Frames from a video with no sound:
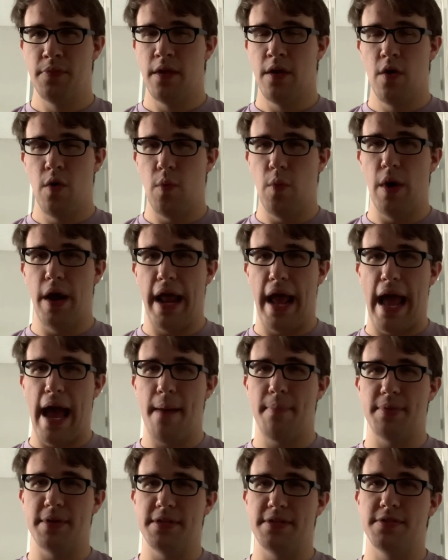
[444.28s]
what
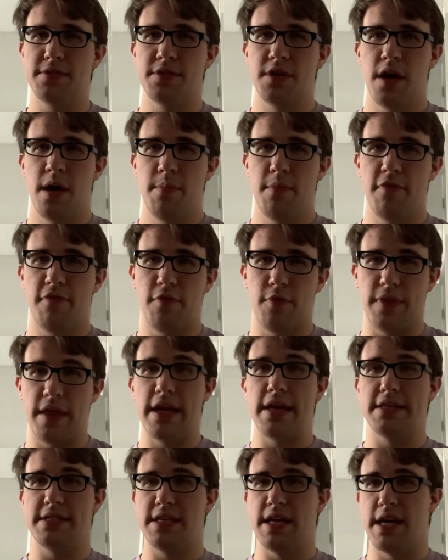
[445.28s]
happens before
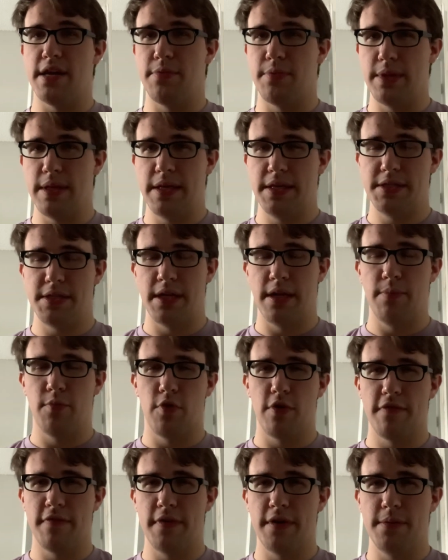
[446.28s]
they decide to release any
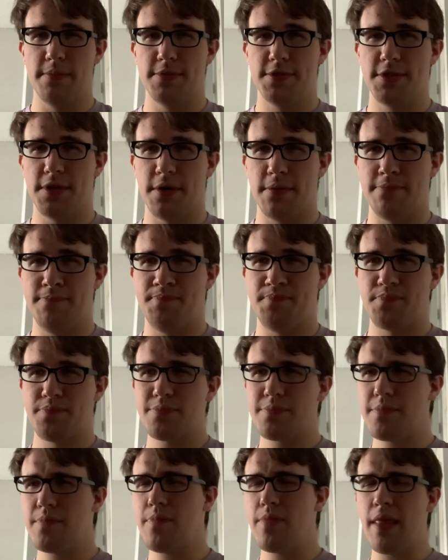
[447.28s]
more films. So
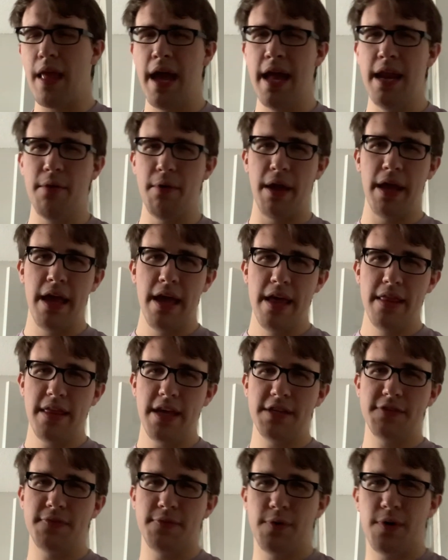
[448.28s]
anyway,
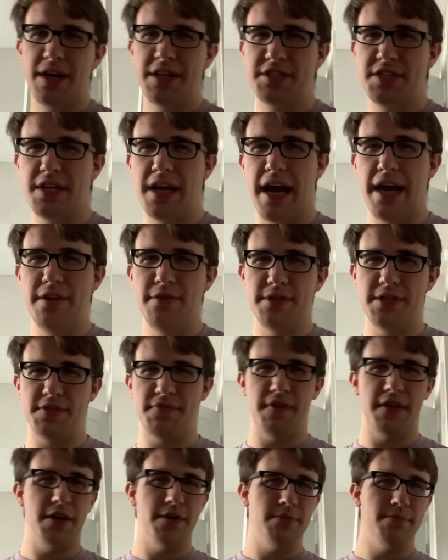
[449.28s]
thanks for watching. I know this
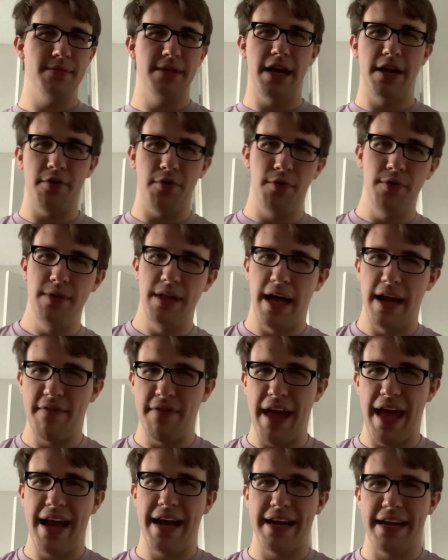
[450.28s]
video, not a whole lot of
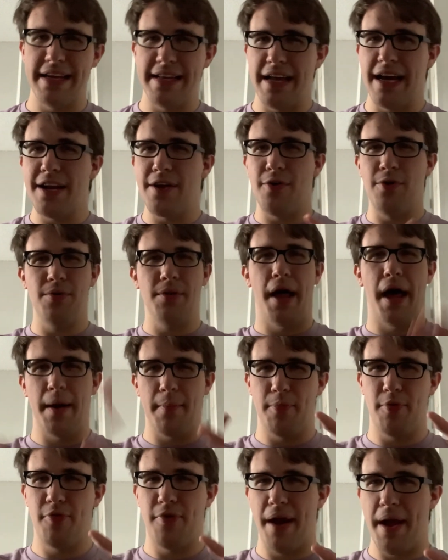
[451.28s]
editing, not a whole lot
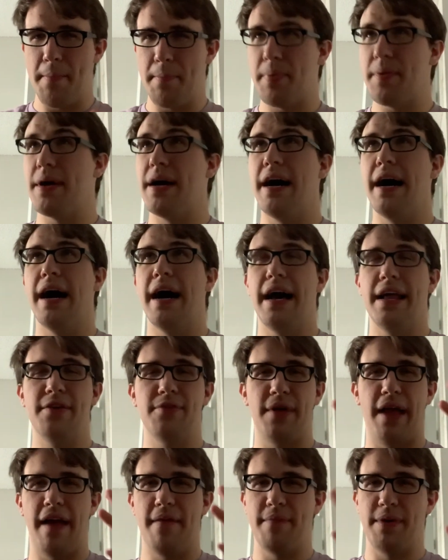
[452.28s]
of prep. I
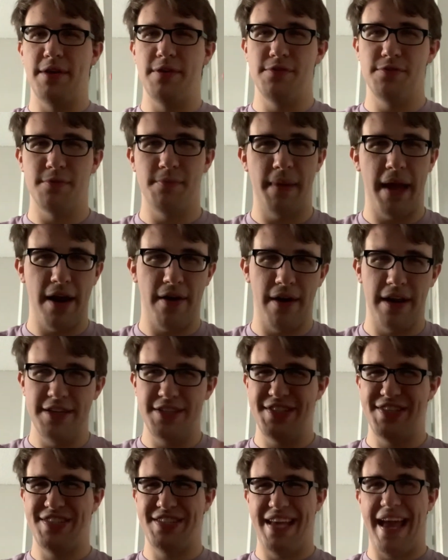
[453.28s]
don't have my usual background. I
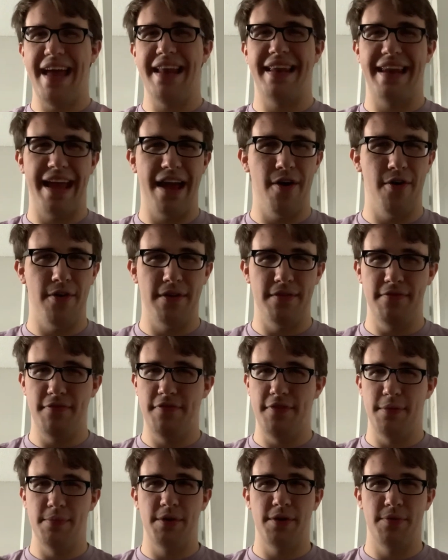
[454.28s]
just sat down and
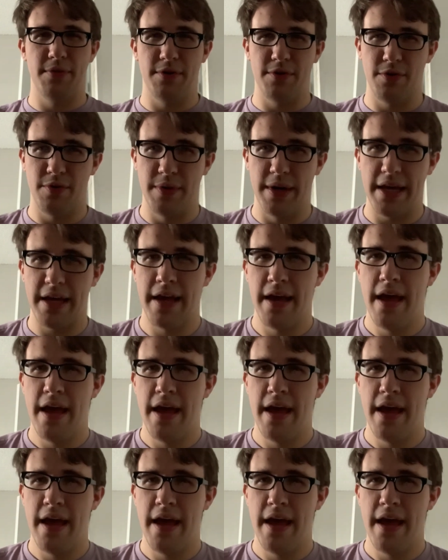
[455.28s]
filmed it real quick